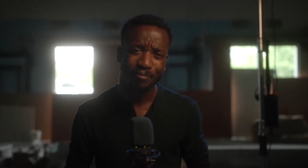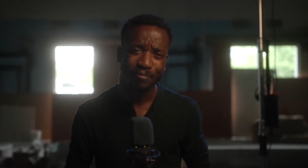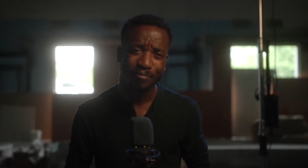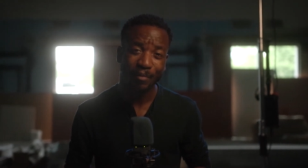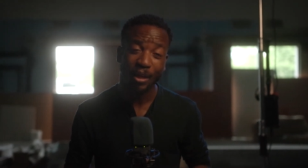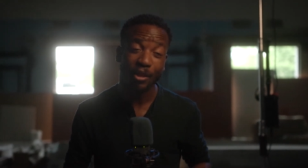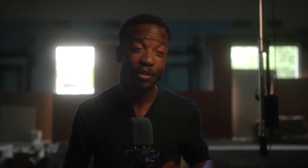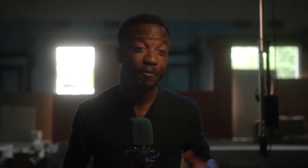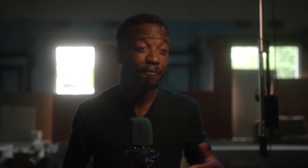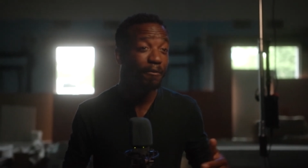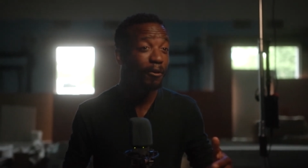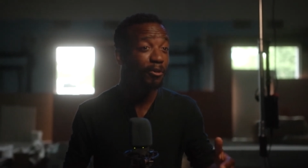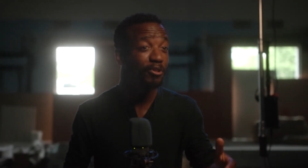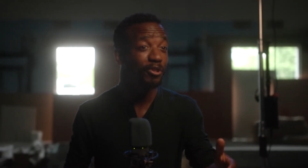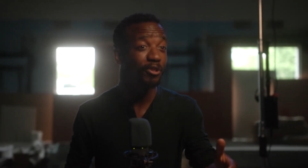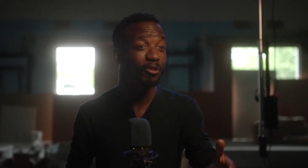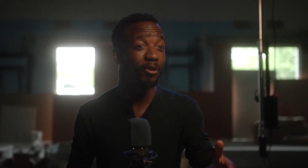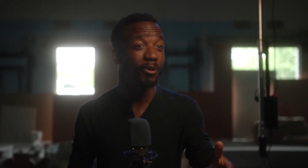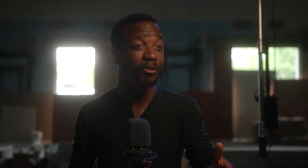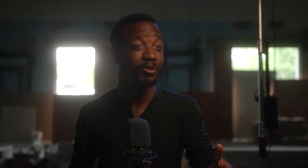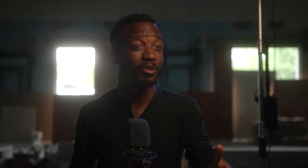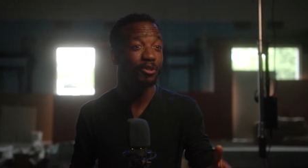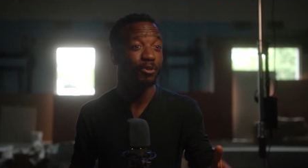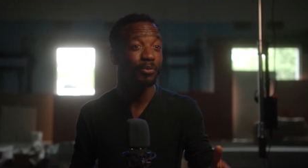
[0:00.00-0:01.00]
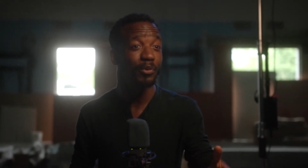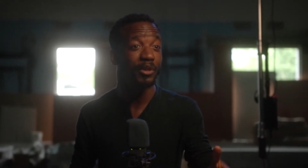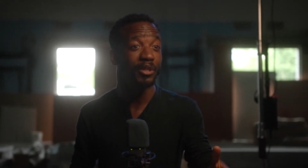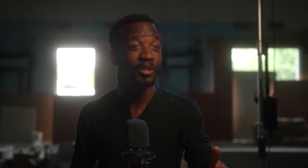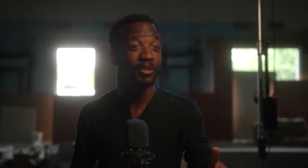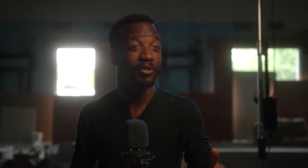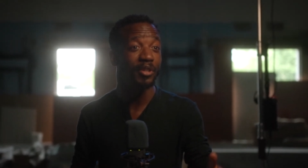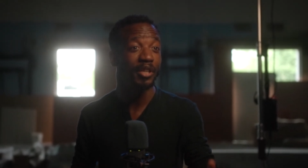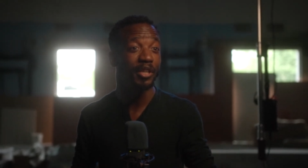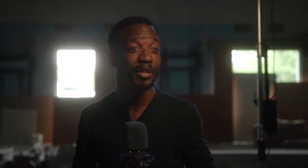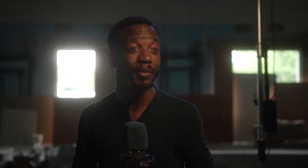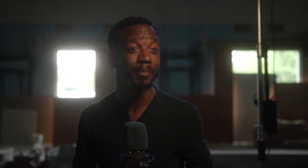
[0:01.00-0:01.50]
they the folks you go to when
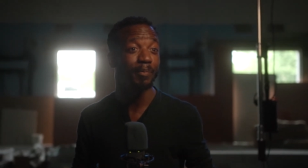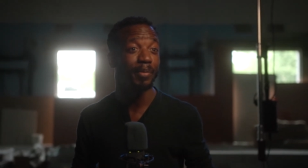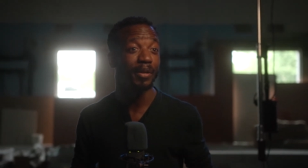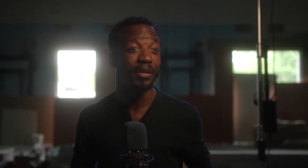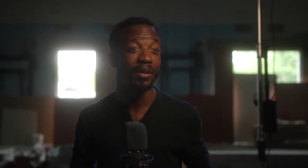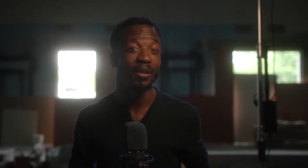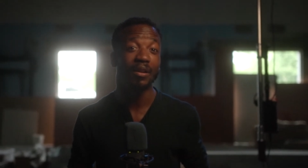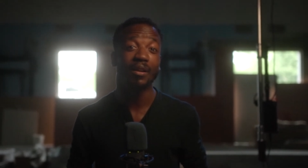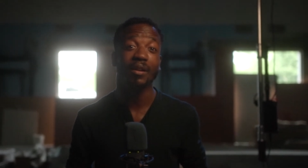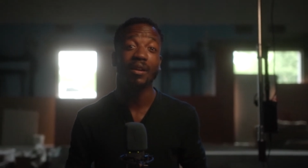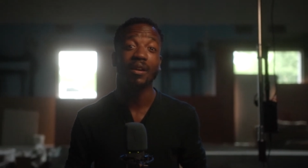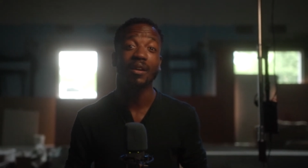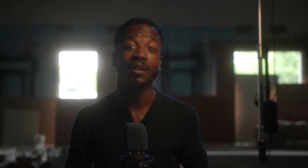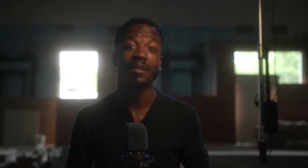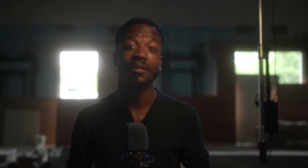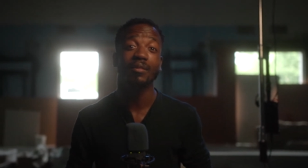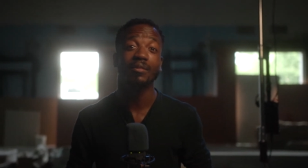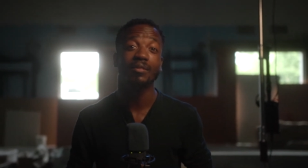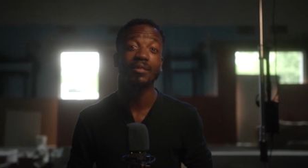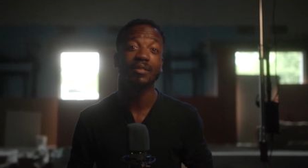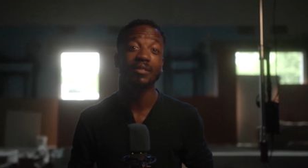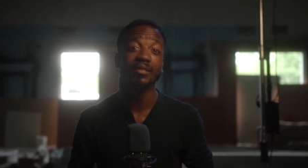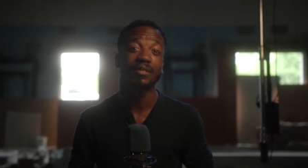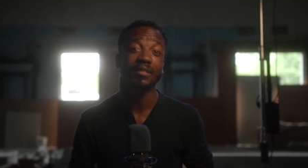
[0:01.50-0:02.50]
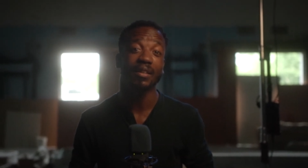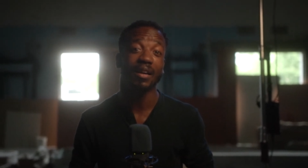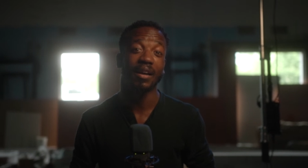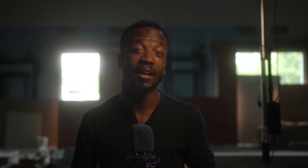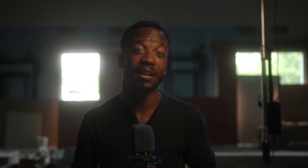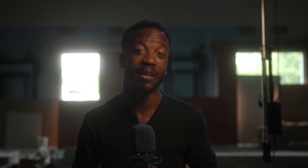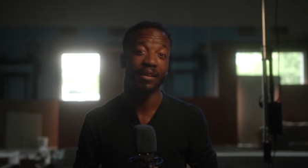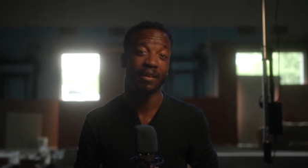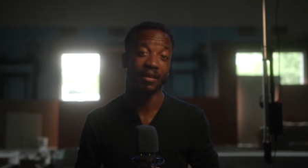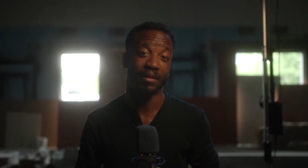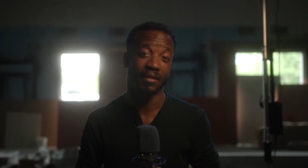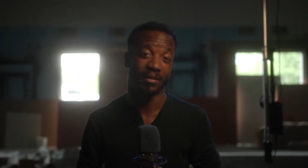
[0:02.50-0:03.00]
you need a bit of luck on your
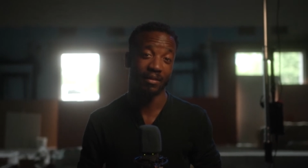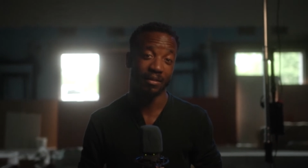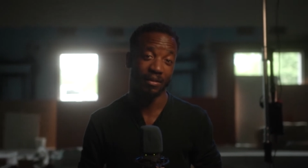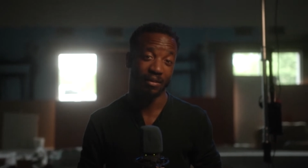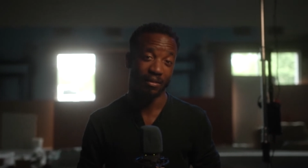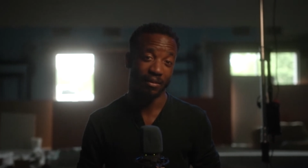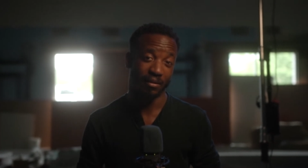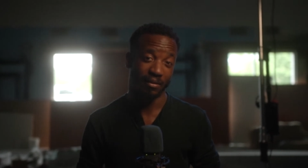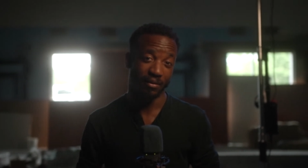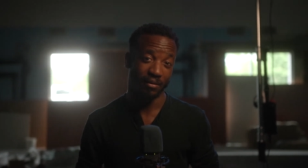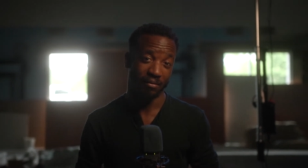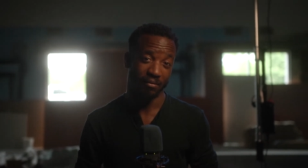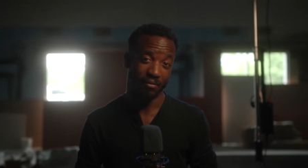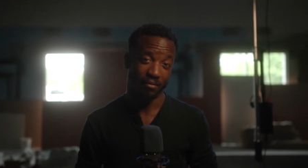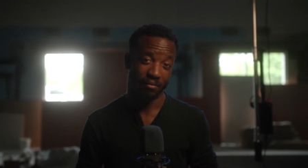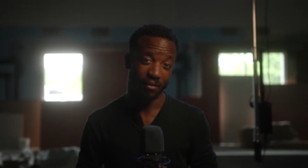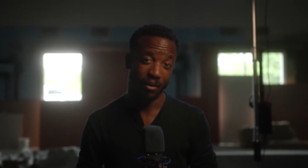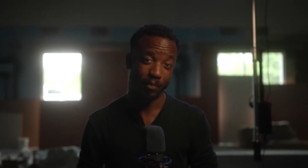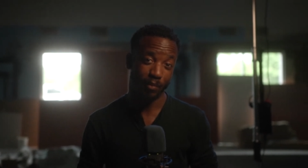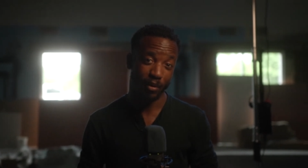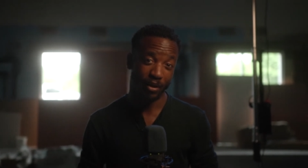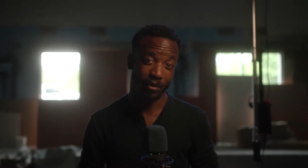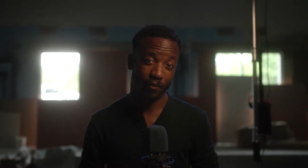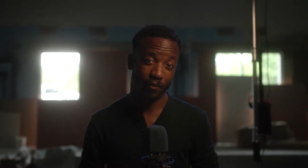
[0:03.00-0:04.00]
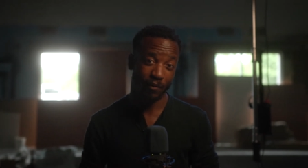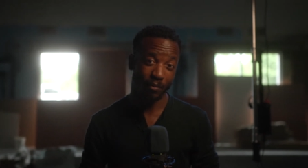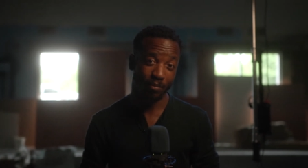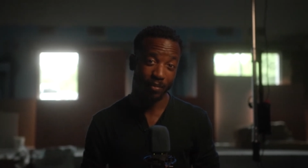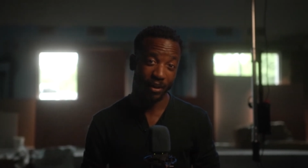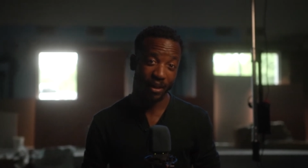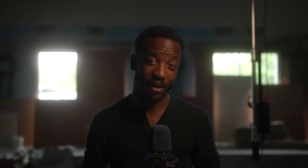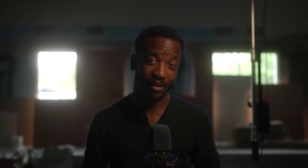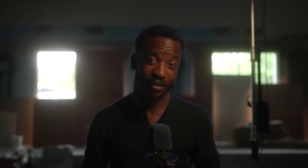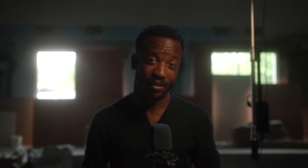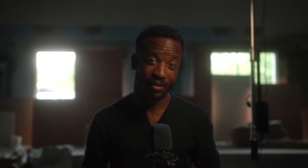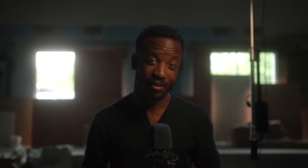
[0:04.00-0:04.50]
side, a bit of a
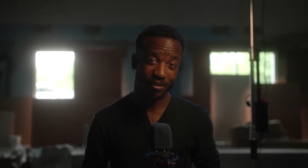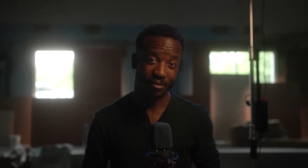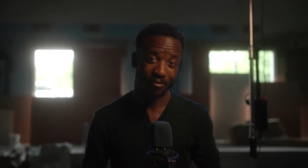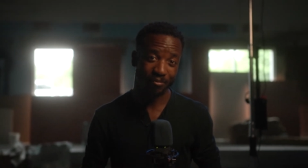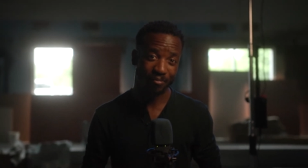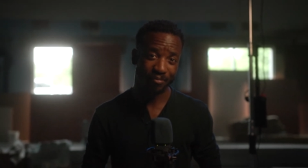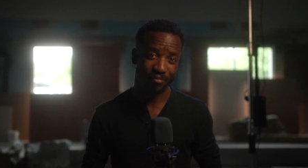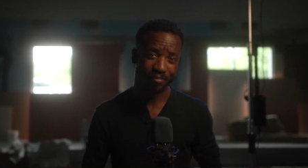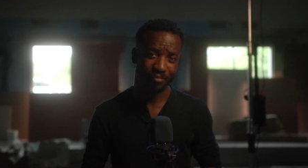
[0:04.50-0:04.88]
blessing.